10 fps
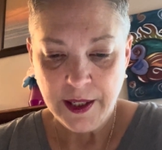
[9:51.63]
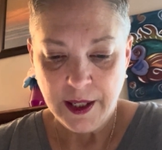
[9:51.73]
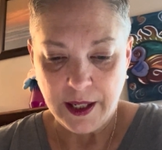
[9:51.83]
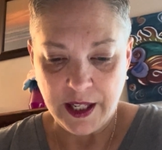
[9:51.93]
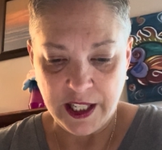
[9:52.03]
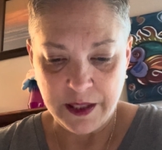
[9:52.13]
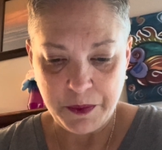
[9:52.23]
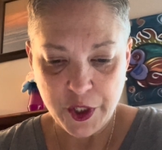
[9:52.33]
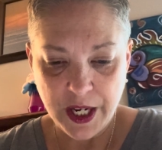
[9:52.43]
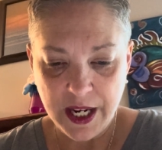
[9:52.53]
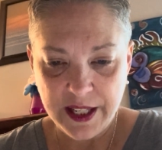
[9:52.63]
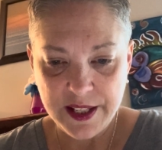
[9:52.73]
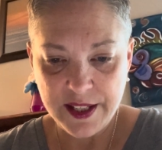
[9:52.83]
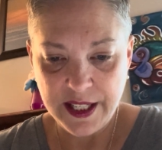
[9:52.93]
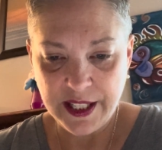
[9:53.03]
Just kind of
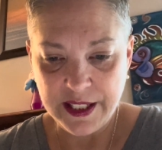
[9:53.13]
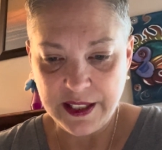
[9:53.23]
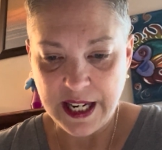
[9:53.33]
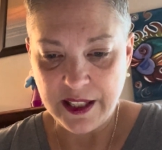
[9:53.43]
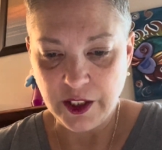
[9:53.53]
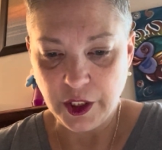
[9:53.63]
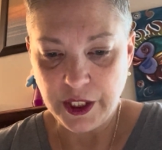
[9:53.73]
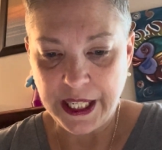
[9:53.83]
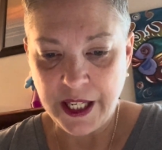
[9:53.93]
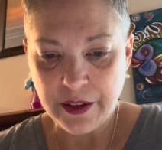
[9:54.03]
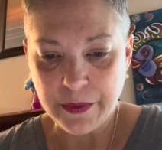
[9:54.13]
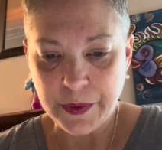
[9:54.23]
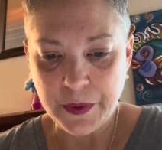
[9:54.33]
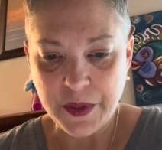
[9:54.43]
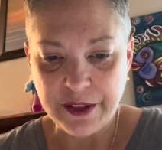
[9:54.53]
sitting in and looking
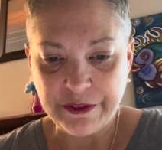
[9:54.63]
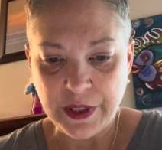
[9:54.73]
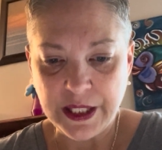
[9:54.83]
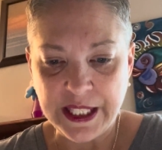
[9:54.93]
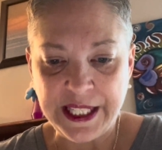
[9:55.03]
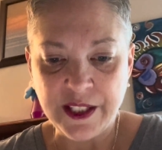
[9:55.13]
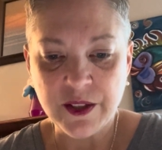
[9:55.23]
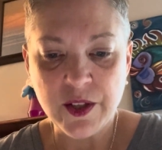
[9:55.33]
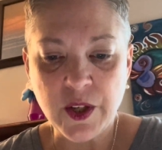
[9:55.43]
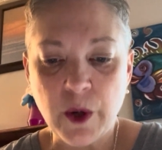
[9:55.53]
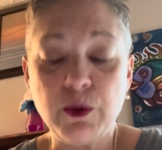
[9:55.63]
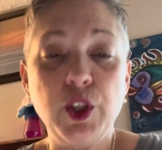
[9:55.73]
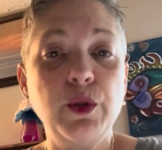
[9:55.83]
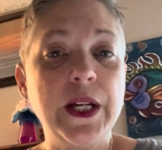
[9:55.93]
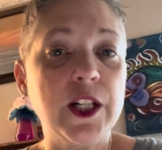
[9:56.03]
through different things. So
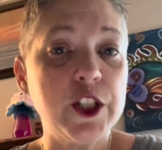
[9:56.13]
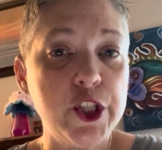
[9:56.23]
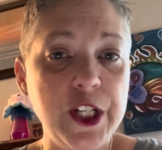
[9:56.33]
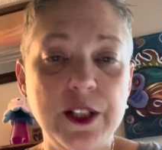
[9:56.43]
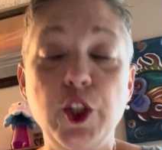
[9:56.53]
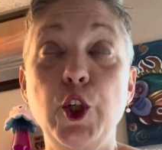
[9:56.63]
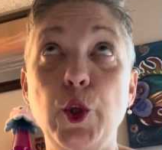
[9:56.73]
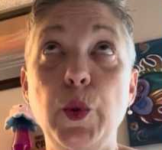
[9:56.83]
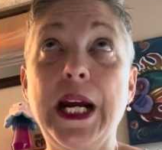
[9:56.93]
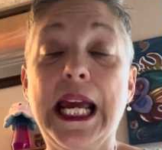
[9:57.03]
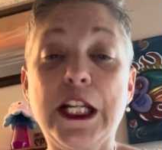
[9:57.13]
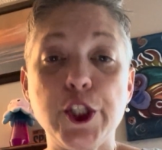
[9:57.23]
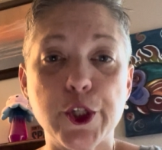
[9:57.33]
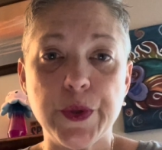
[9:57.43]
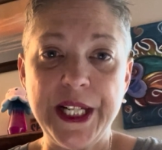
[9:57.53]
new
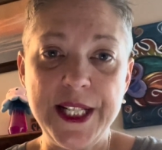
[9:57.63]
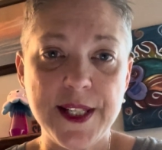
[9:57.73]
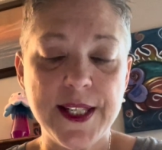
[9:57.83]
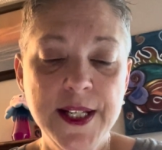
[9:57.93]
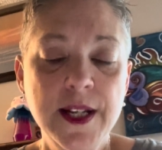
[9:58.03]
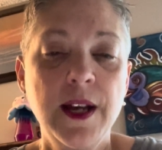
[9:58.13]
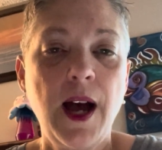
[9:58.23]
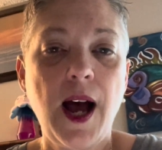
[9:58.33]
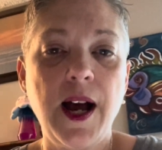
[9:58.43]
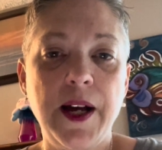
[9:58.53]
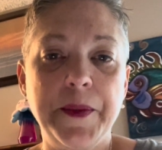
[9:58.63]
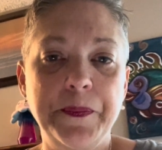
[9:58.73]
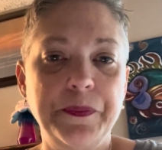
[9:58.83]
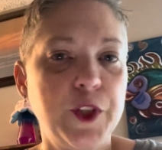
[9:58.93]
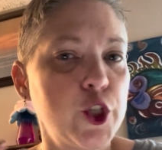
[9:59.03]
injuries.
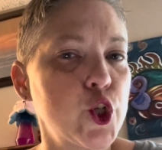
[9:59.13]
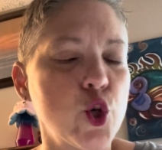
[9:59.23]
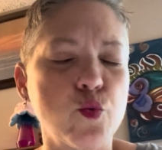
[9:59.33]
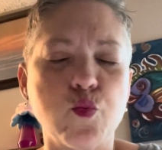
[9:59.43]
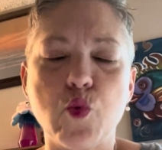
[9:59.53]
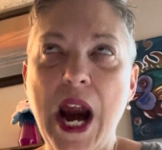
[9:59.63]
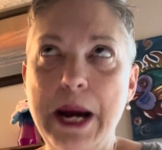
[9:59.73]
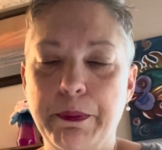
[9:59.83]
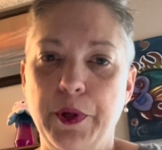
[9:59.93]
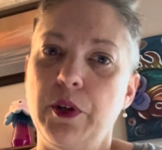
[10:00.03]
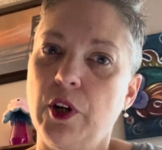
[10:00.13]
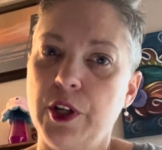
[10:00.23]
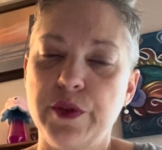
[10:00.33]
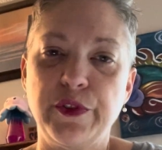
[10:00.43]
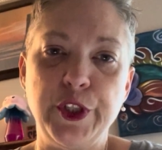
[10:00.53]
There's great
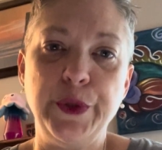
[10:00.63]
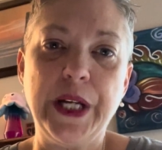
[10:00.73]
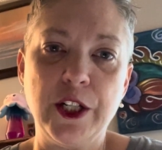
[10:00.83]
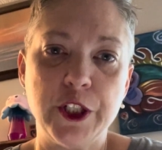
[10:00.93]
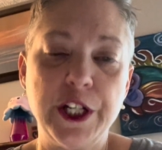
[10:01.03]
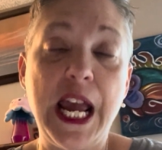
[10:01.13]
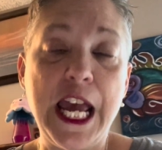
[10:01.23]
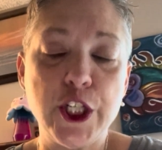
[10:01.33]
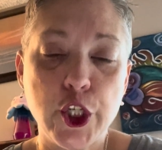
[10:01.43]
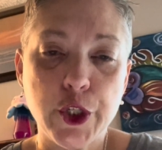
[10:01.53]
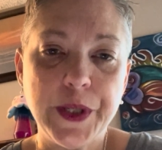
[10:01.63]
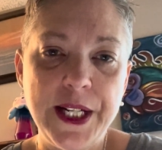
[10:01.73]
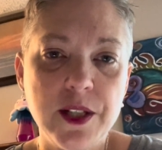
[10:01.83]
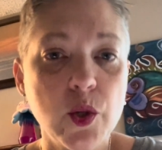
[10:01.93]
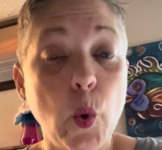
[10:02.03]
protocols for new
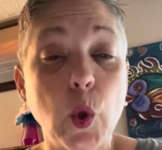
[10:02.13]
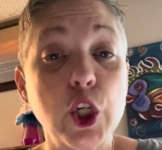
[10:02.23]
injuries or